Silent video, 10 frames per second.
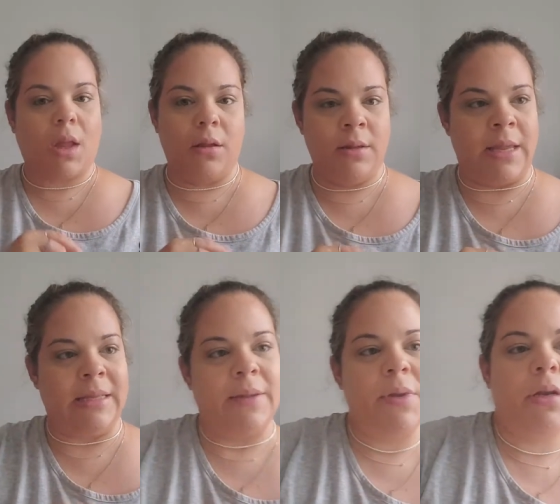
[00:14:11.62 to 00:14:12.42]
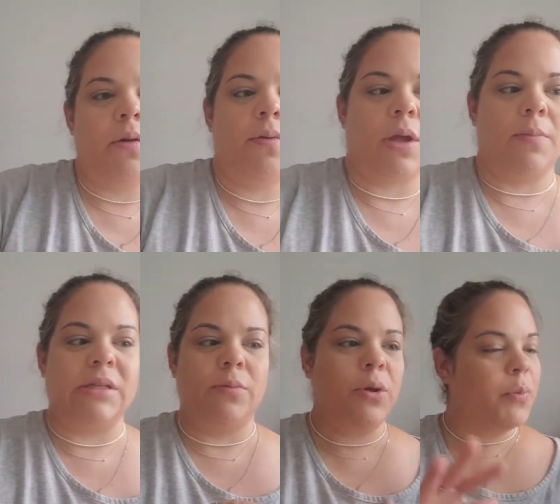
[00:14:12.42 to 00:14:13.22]
like, let me know in the comments
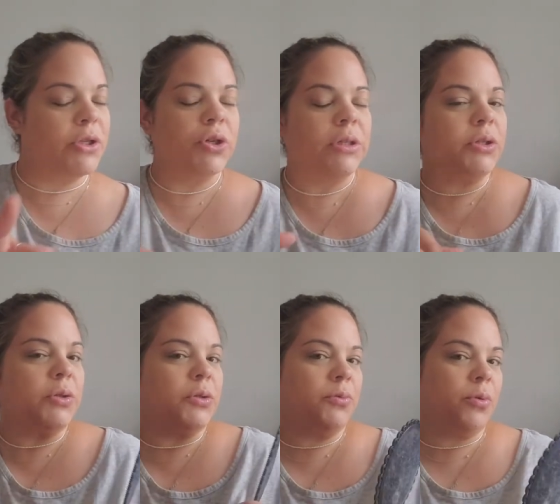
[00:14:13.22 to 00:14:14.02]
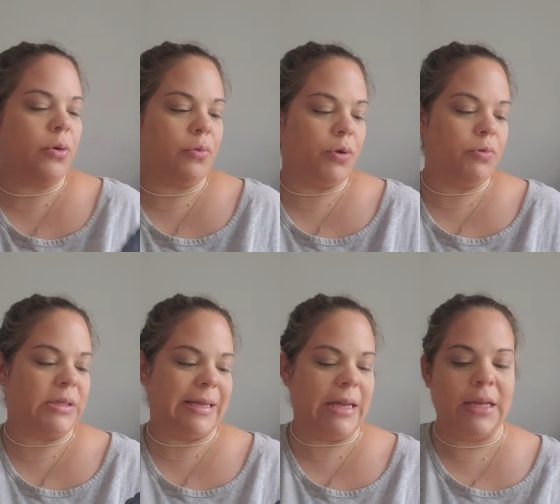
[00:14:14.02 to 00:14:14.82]
down below, what's your little
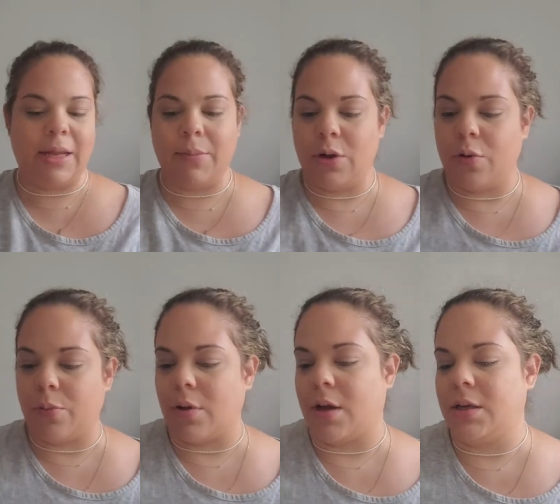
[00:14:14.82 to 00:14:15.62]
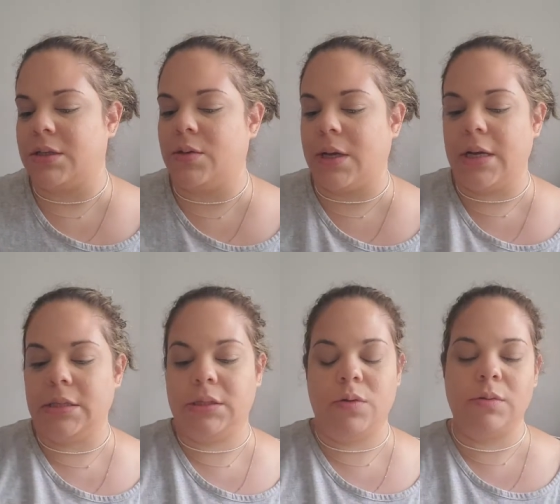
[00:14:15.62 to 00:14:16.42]
routine? Let me know what products you
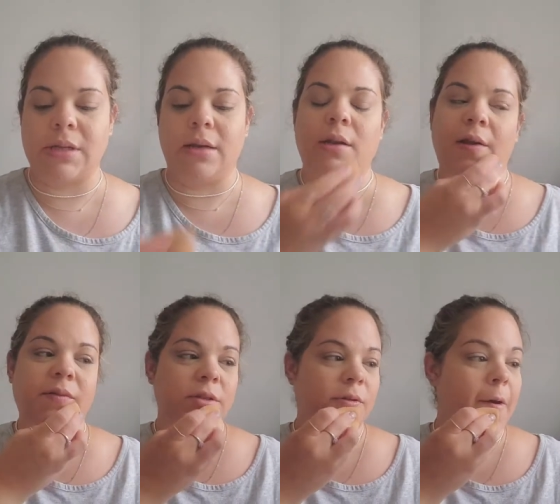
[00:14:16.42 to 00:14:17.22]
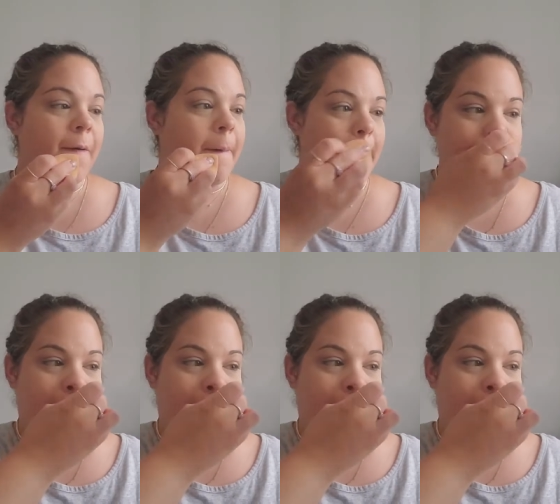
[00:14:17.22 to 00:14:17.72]
guys use. I'd love to know.